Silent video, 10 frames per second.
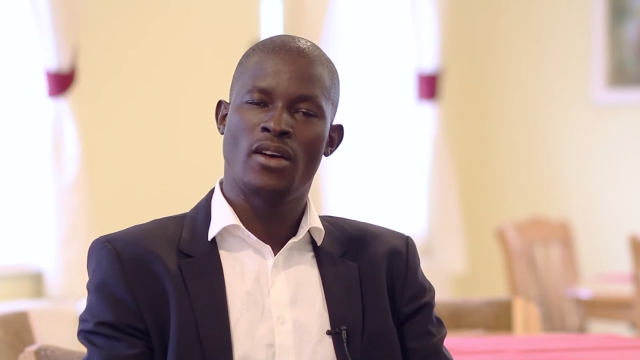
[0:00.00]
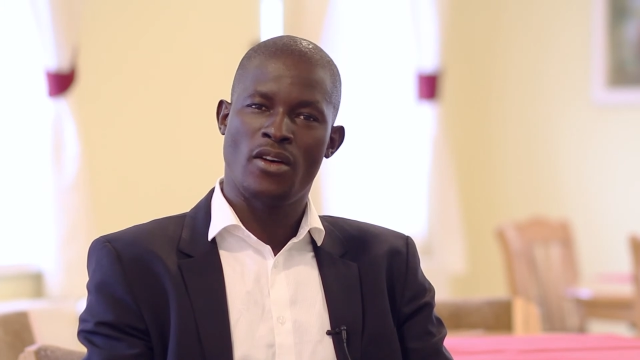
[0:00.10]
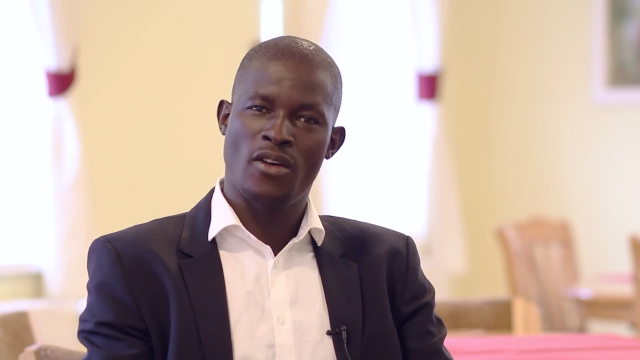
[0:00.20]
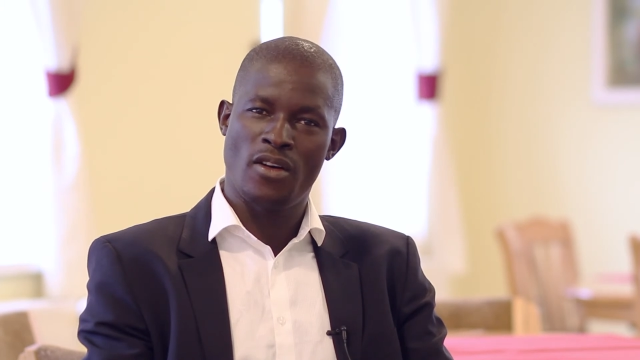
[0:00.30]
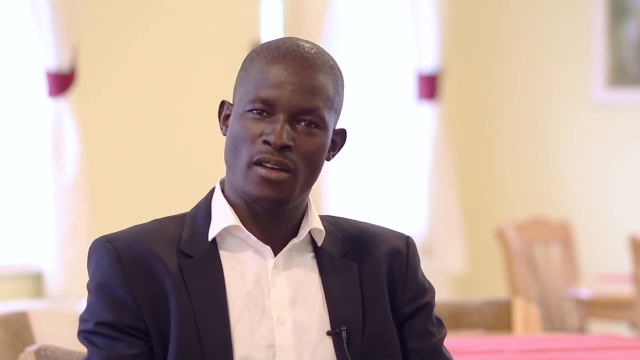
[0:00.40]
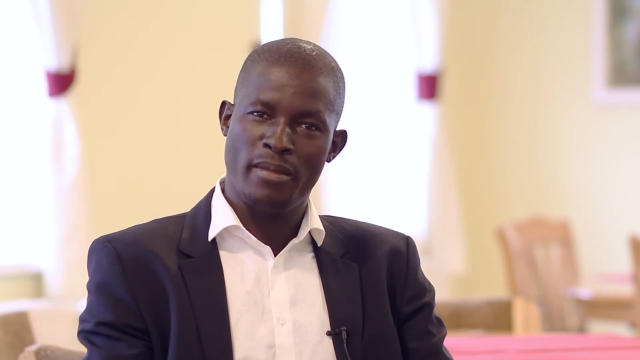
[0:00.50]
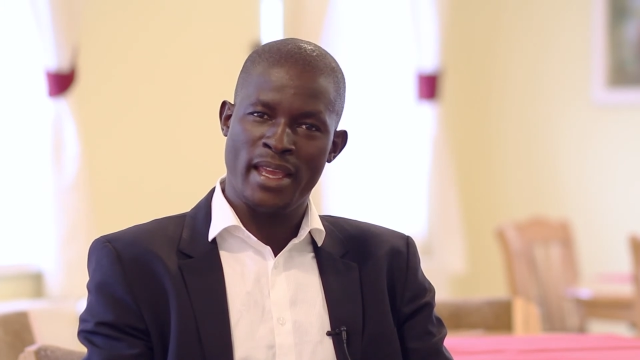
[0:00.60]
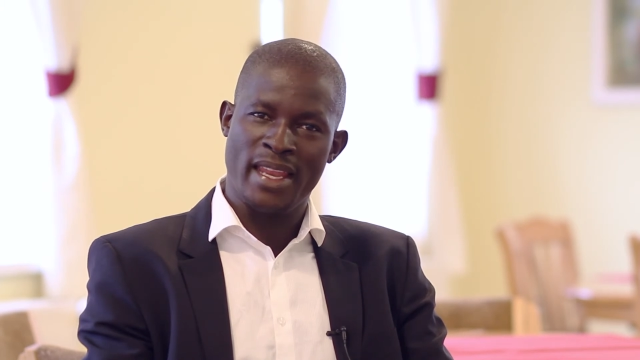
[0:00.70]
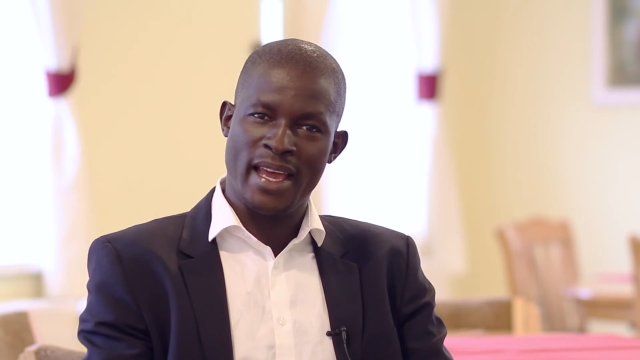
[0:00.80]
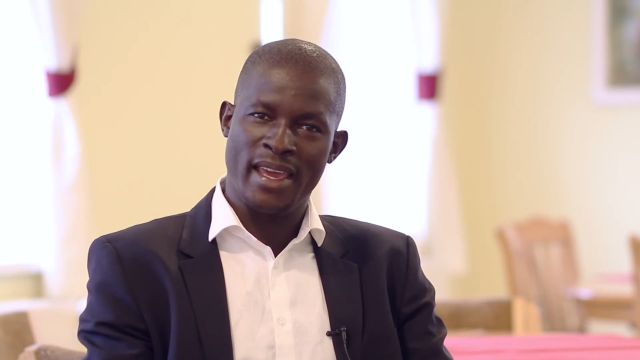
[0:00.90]
all
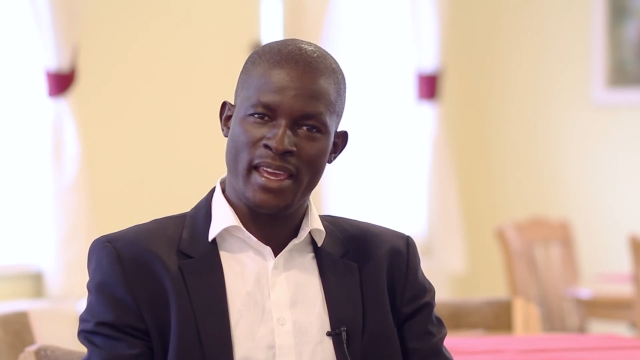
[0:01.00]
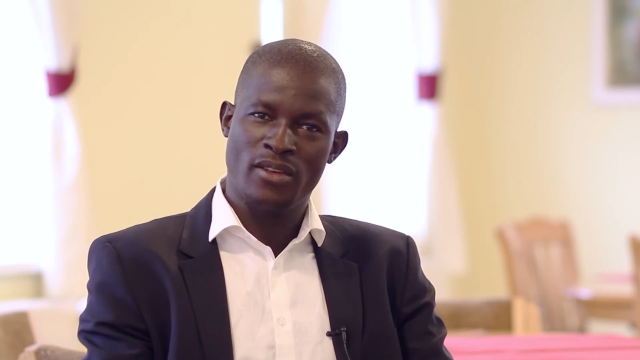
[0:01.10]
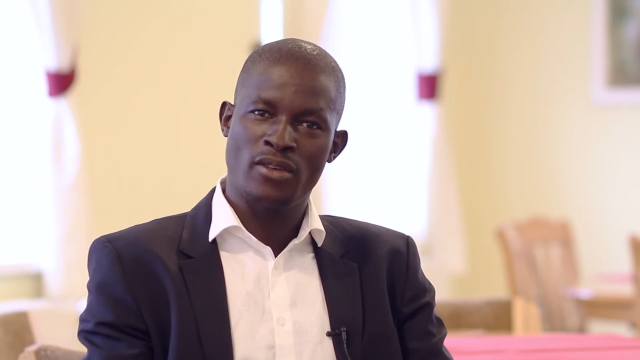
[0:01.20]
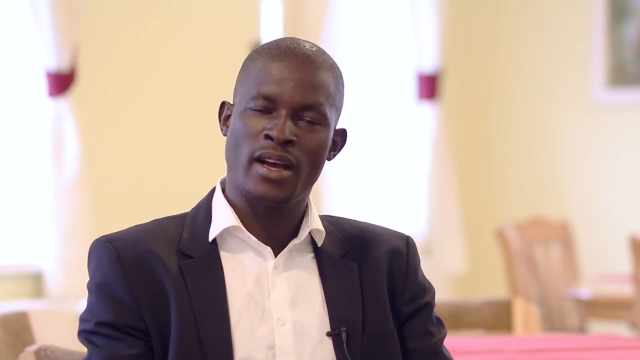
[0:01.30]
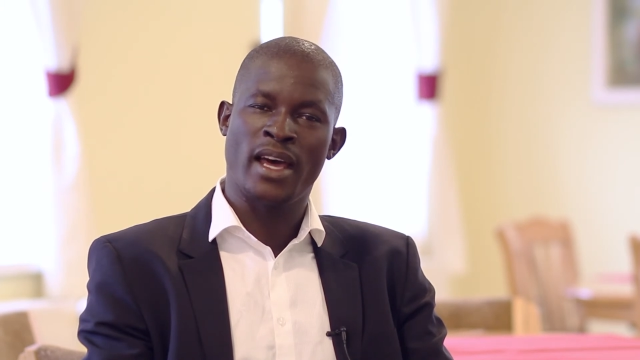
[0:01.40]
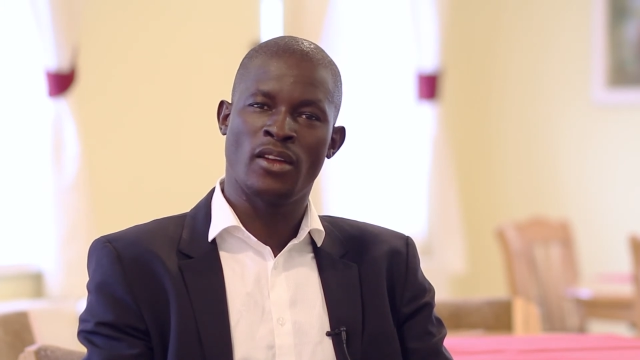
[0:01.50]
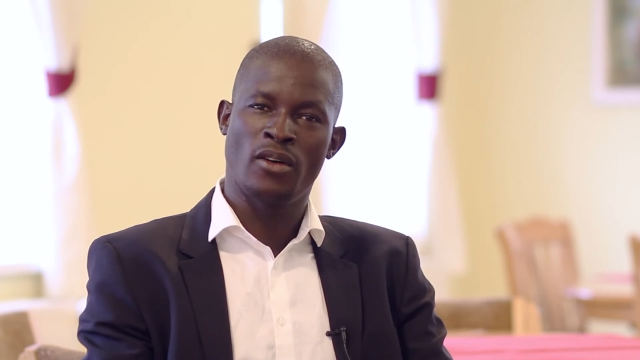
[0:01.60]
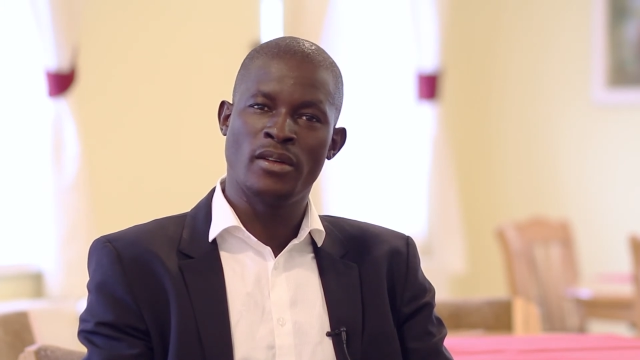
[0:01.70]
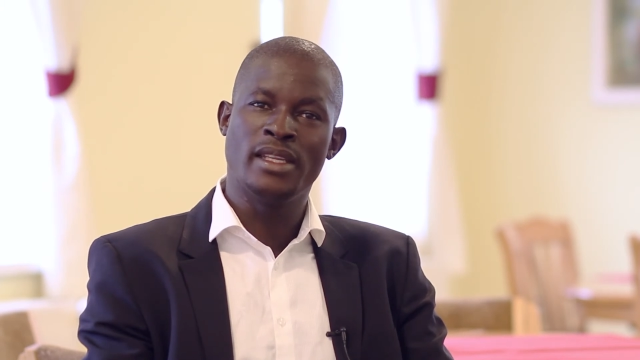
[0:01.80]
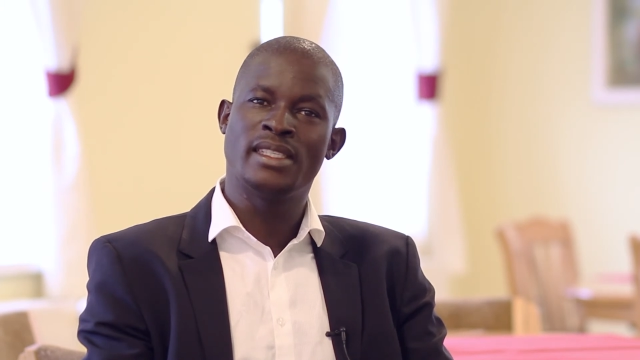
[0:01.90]
men are equal and
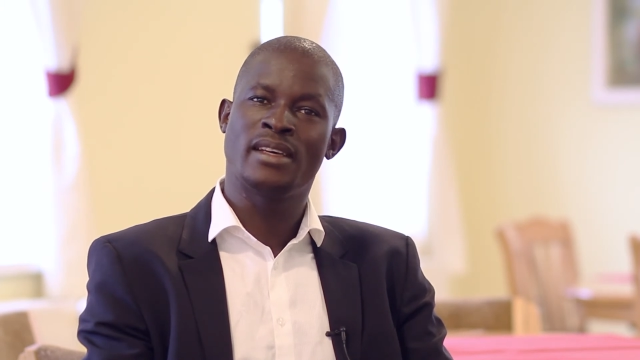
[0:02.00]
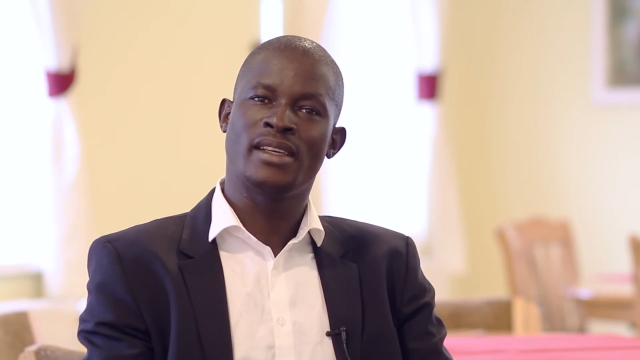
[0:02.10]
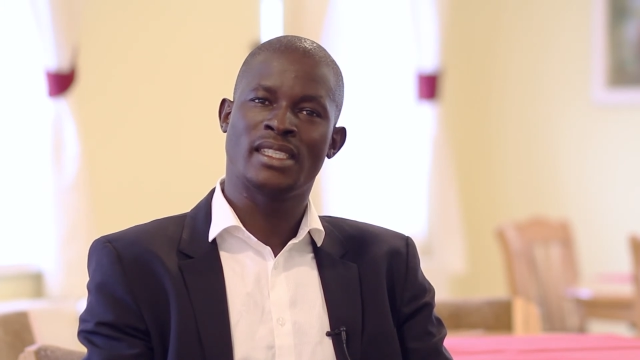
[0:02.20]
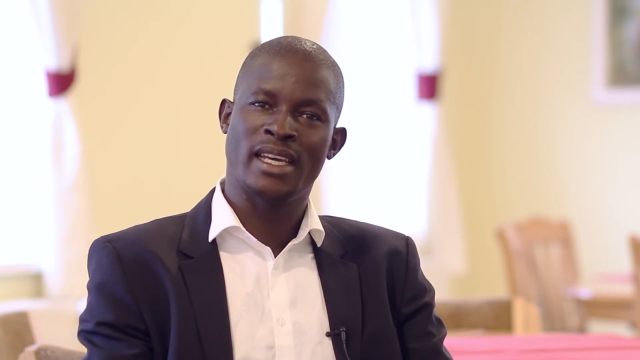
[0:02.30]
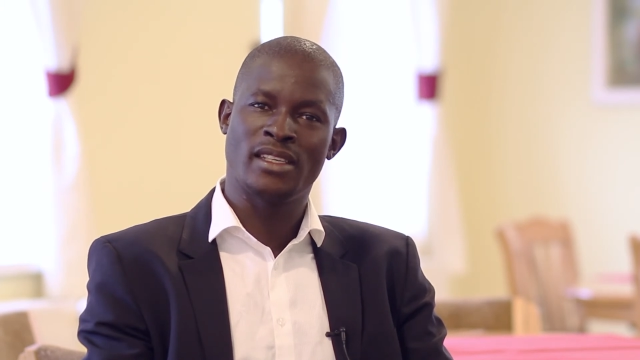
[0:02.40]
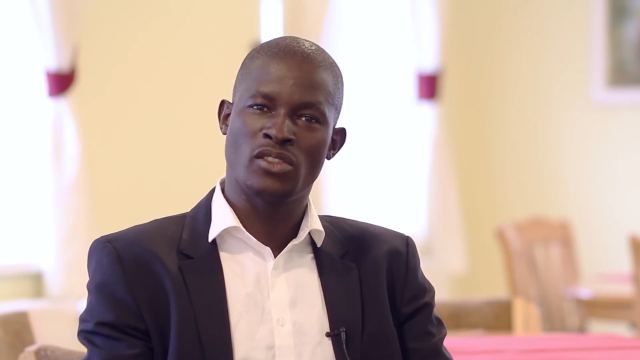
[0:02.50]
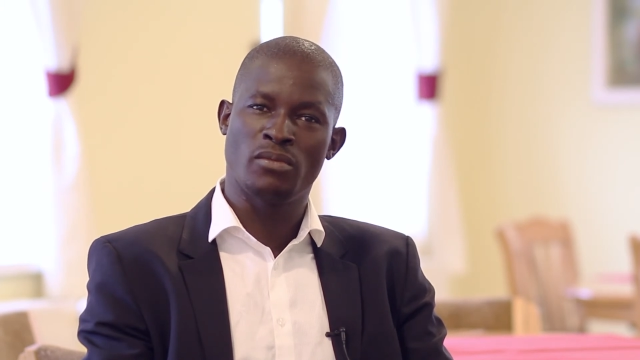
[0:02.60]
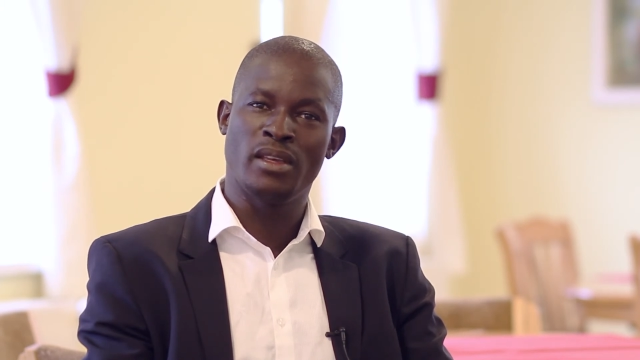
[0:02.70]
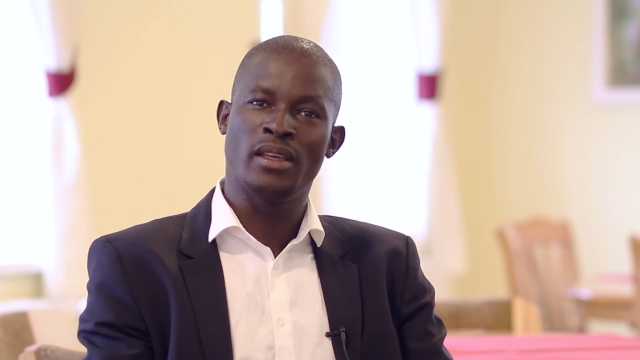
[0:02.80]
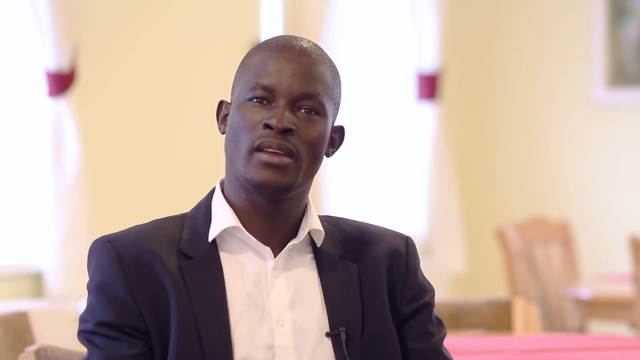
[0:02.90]
all deserve a chance to
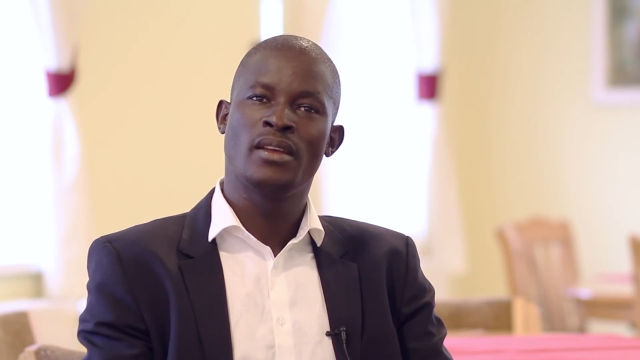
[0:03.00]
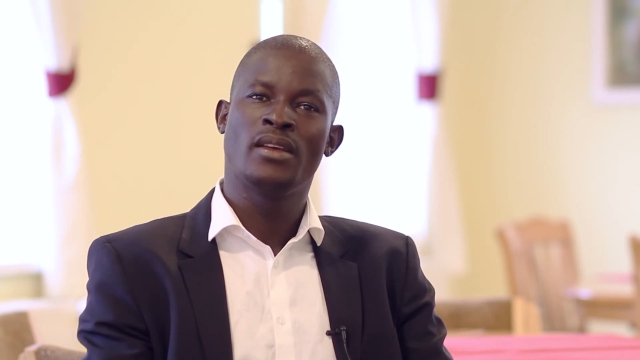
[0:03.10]
be